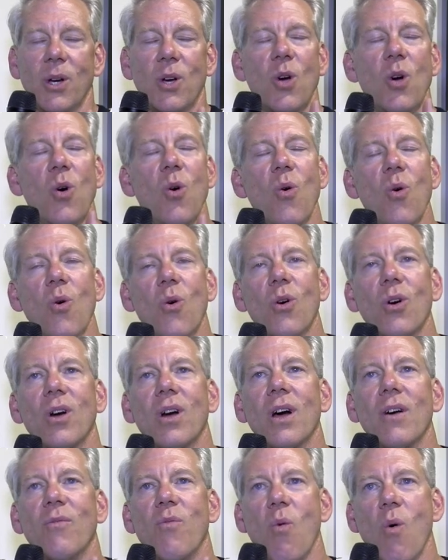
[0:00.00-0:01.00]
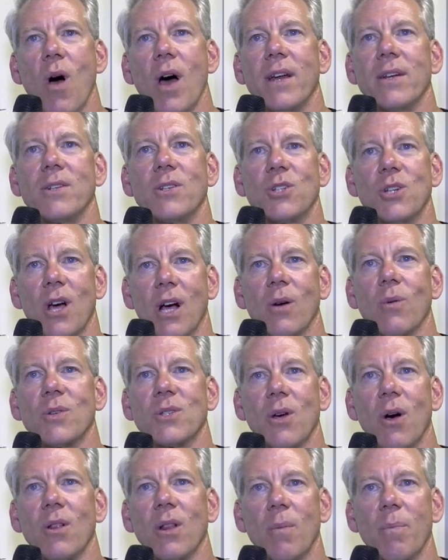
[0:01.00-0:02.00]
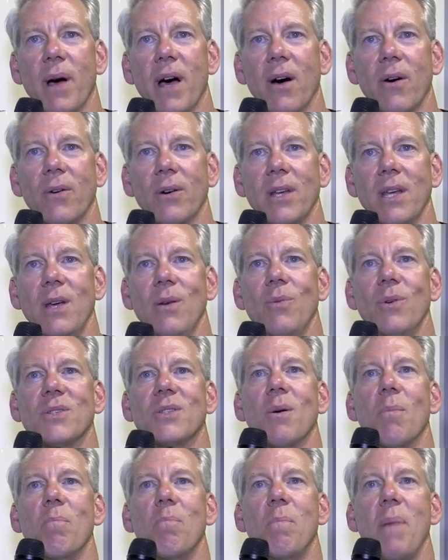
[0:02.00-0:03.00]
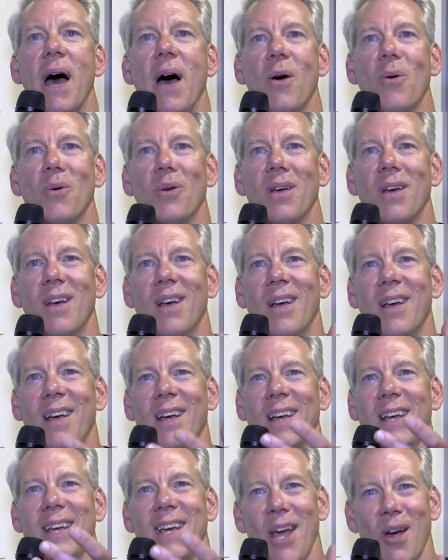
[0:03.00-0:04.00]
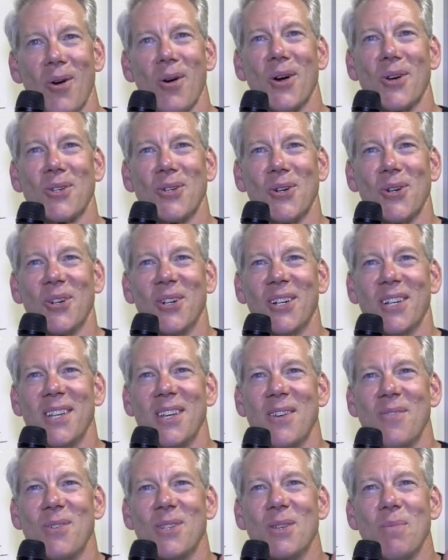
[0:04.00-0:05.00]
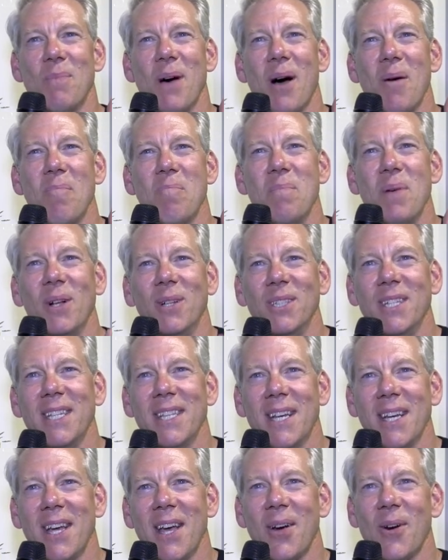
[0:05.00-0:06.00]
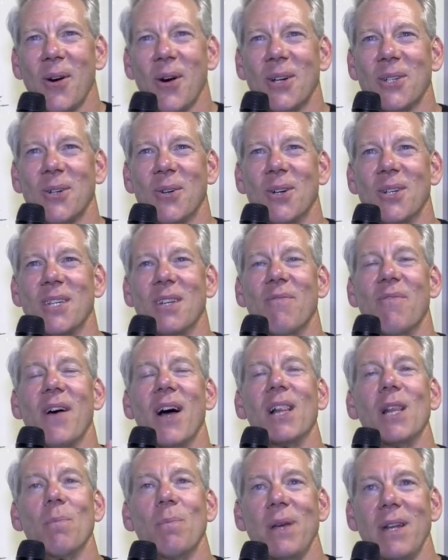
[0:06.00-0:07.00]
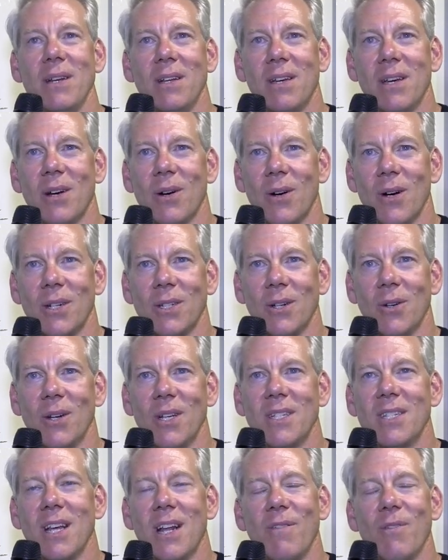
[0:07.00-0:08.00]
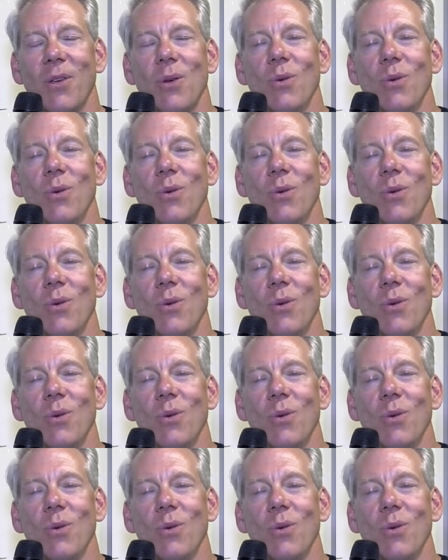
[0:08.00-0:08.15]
core of what Chuck was all about. He was about character. He was about building the character and developing character. He said, if